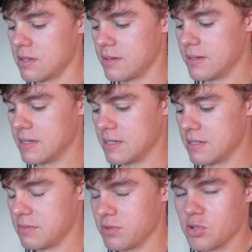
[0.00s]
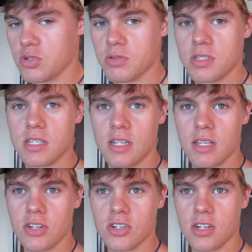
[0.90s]
I know she was sick
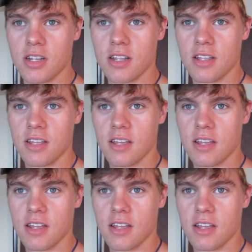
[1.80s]
yesterday,